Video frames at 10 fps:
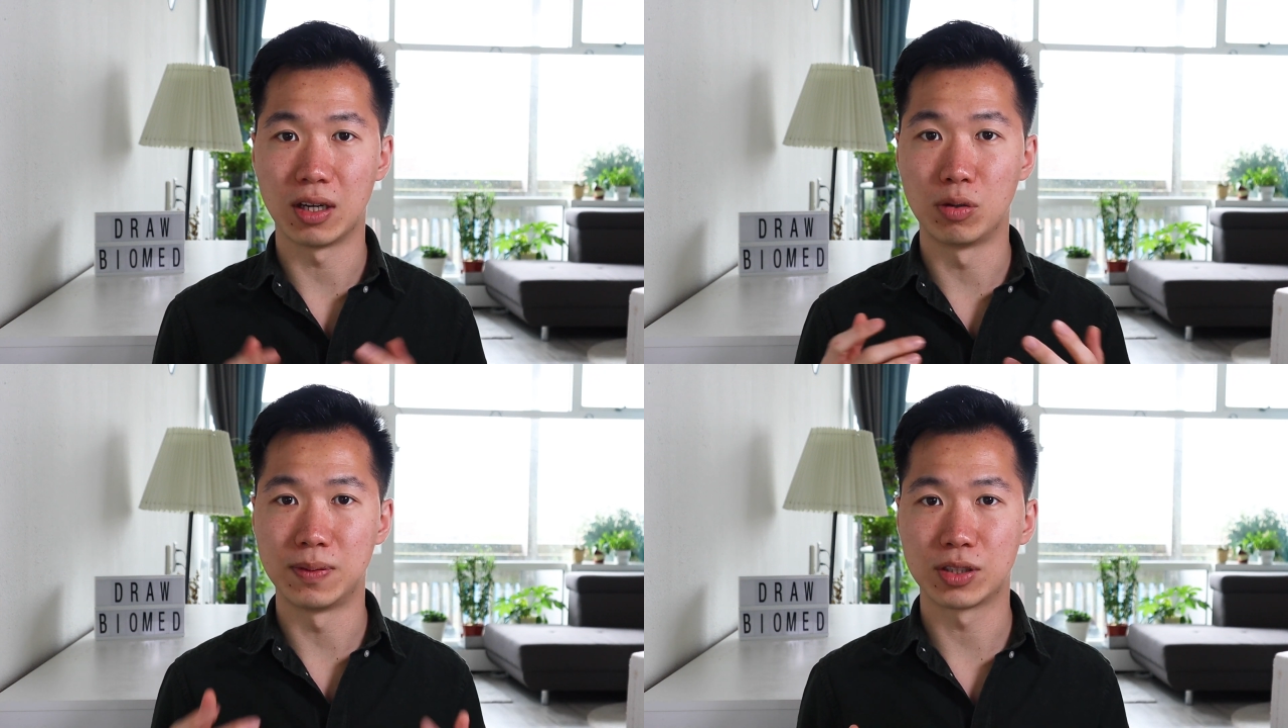
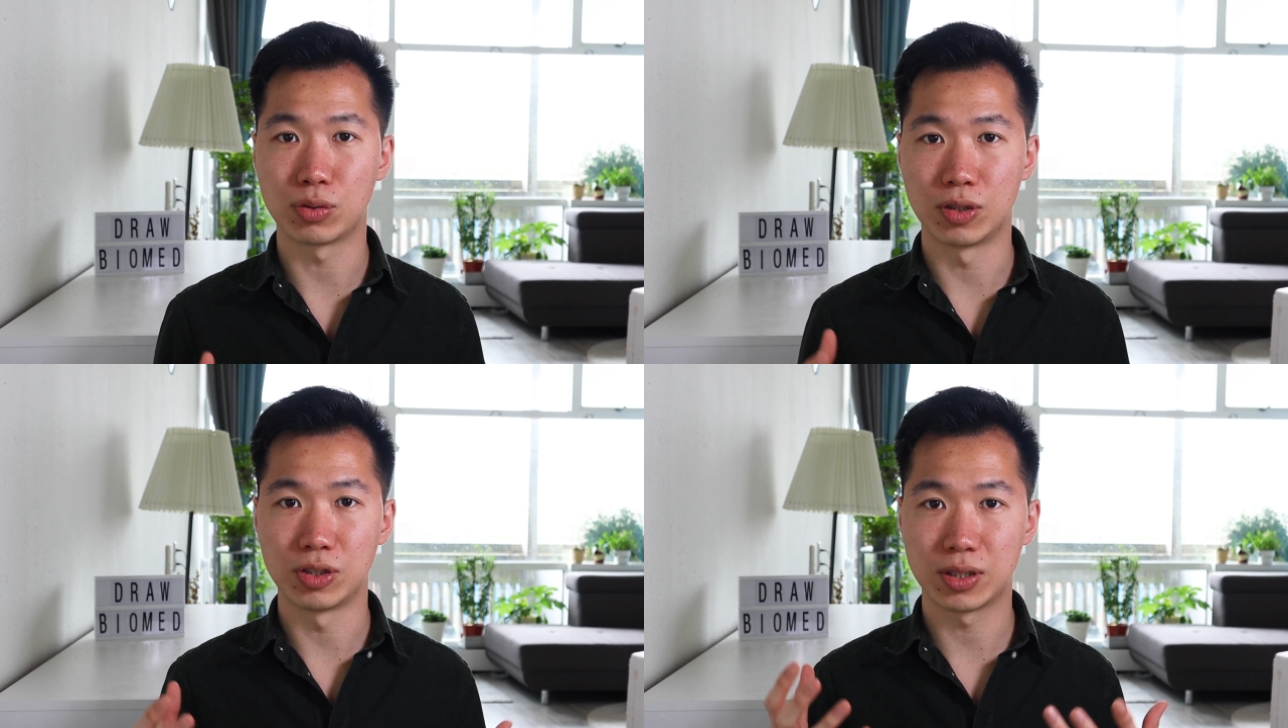open
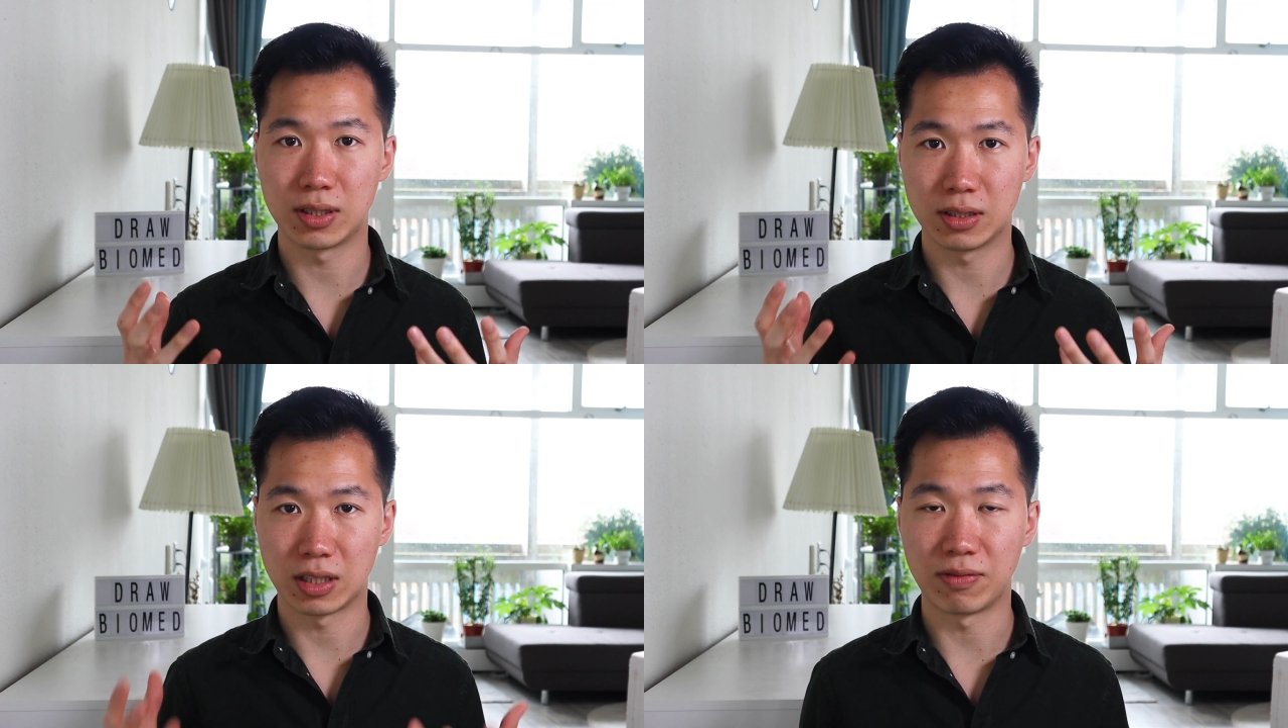
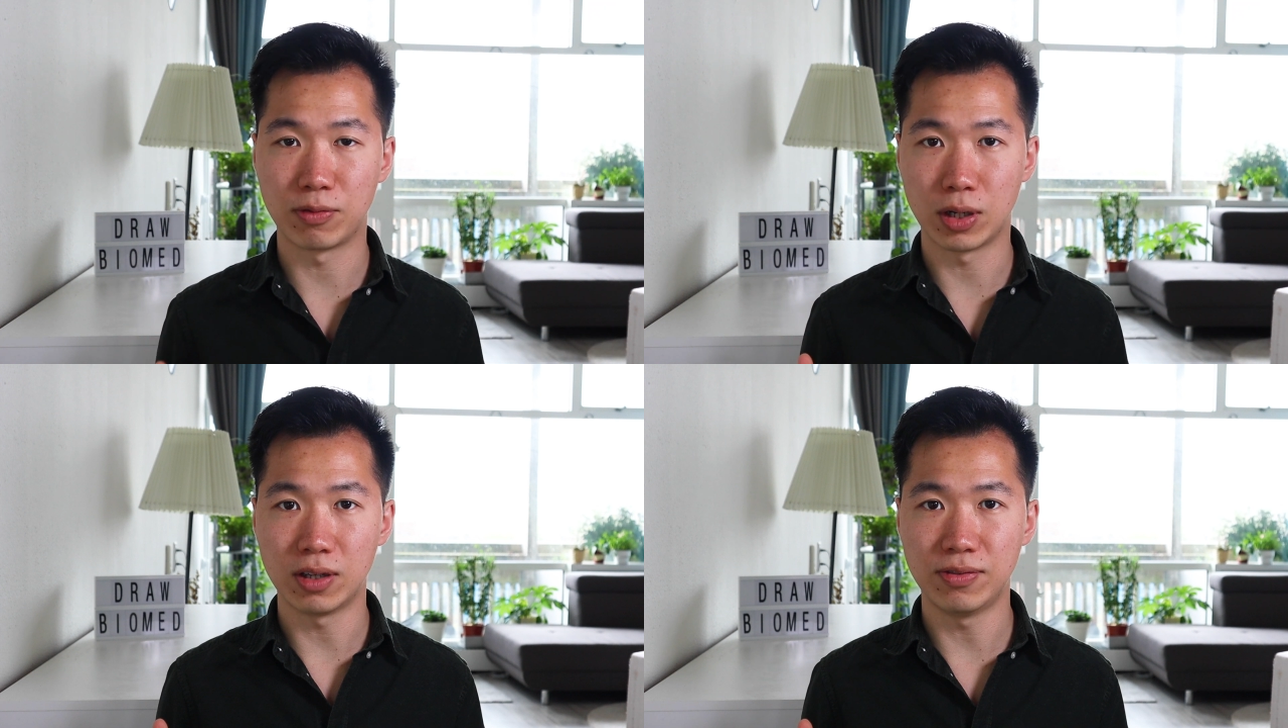source
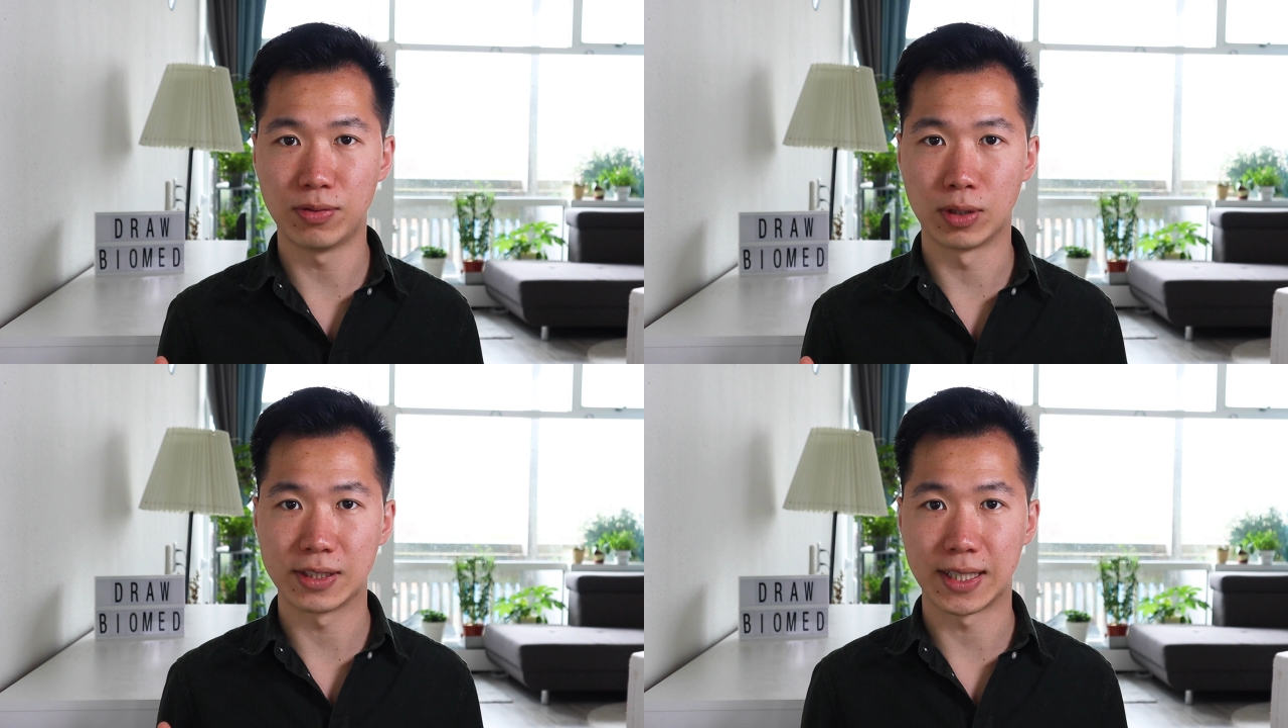software
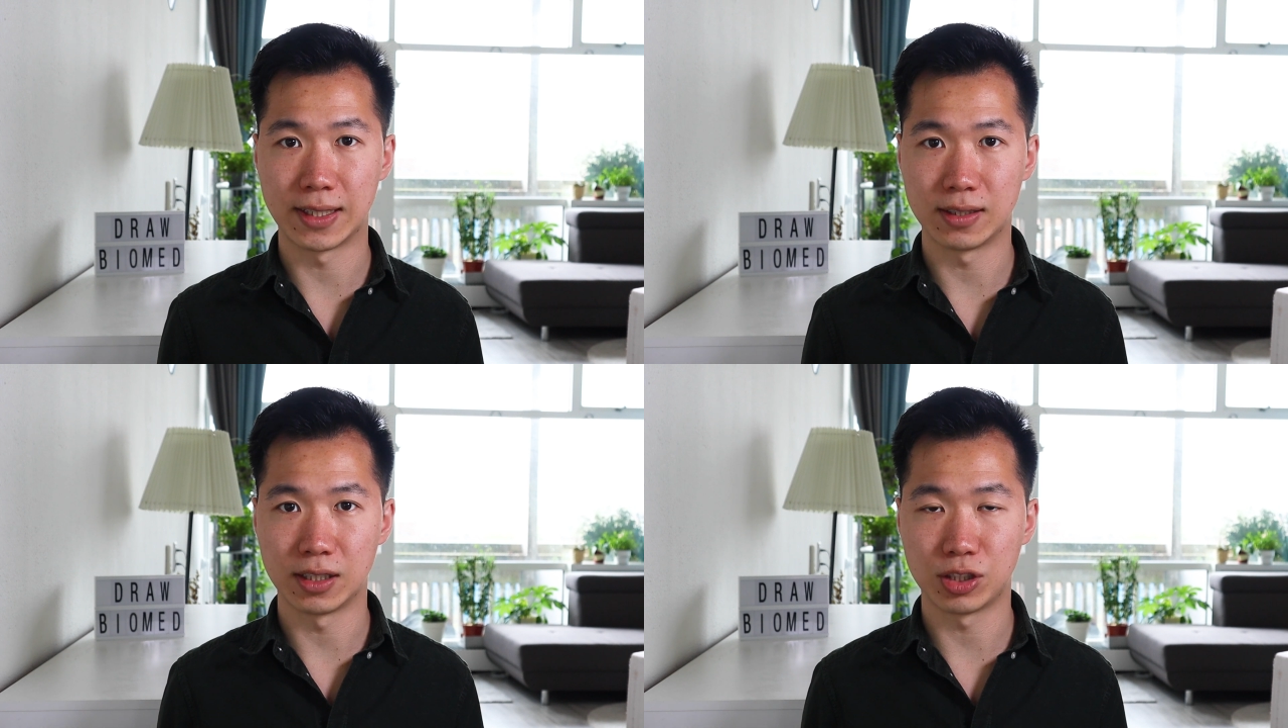for
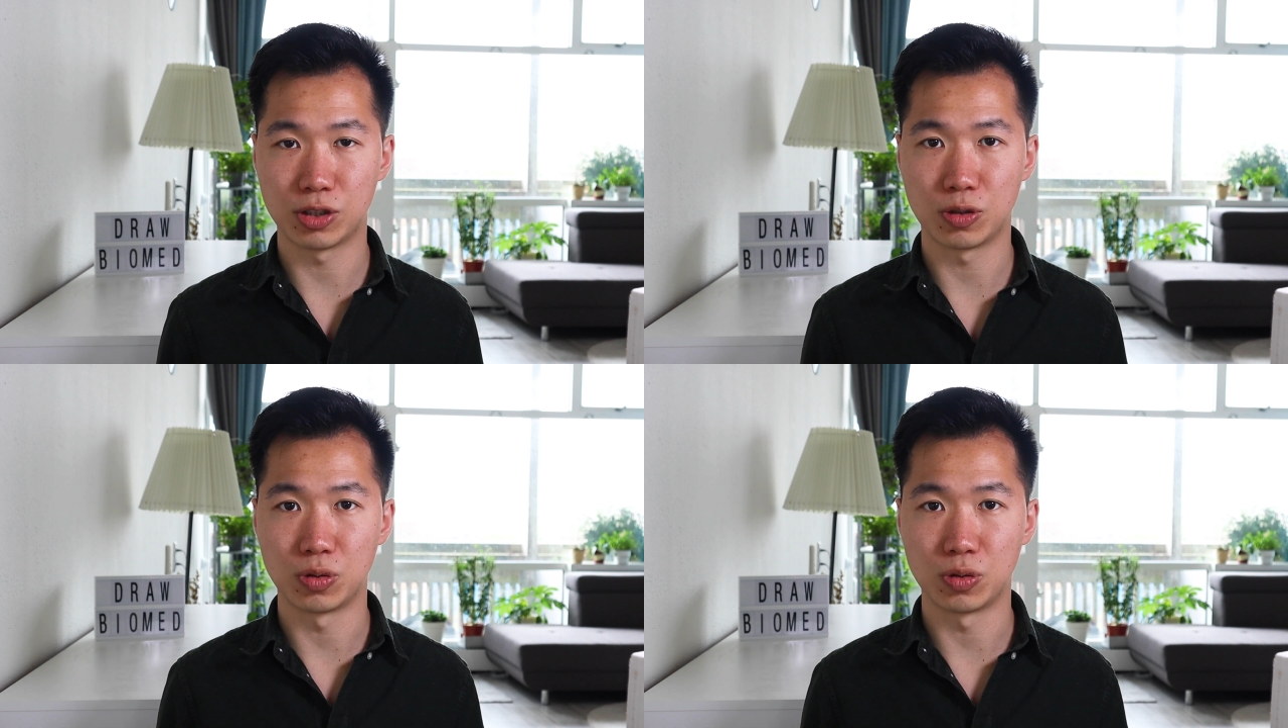scientists